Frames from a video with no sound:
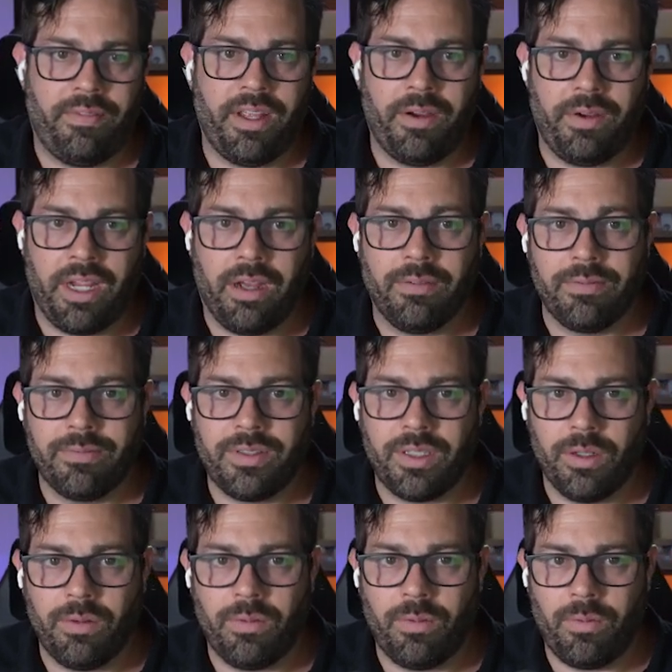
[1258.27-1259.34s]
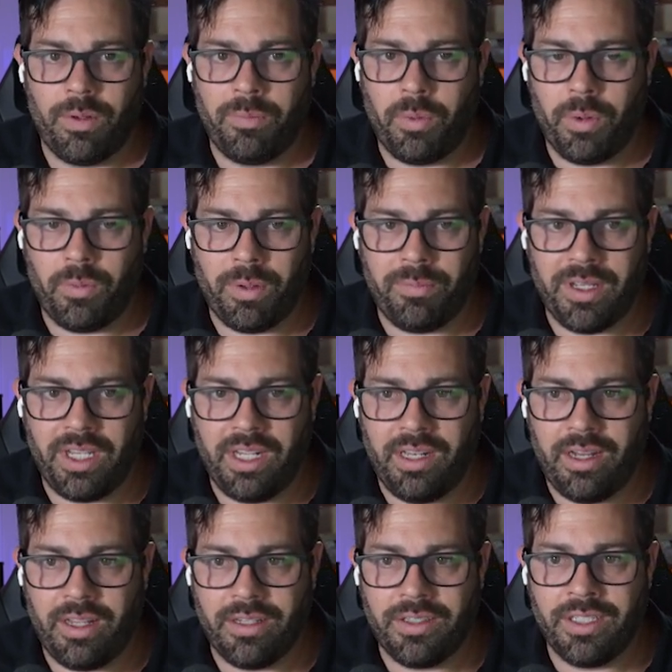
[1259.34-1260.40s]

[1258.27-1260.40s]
There we go. So $1.1 million.